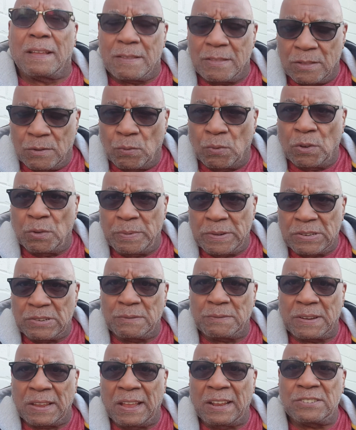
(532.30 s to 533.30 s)
There will be
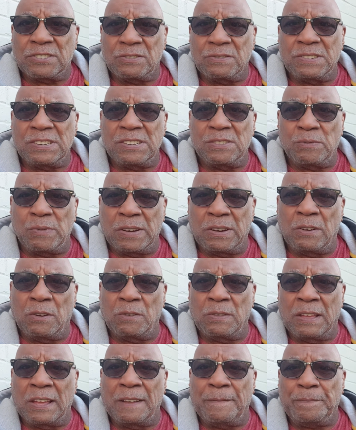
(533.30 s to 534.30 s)
some casualties, we
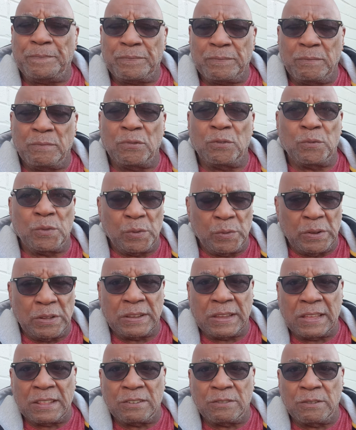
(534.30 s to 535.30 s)
know that, but we will
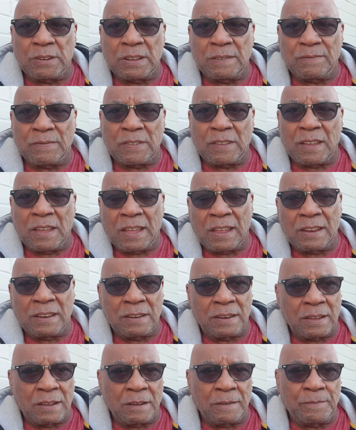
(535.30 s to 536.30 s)
get through it,
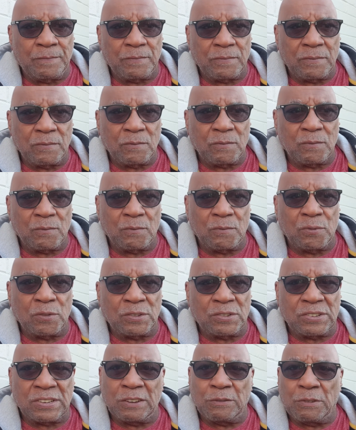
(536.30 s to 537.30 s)
and
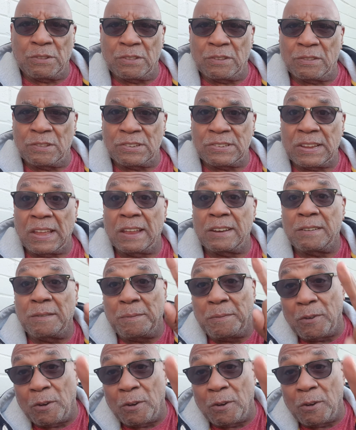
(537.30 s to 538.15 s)
we'll see you on the other side.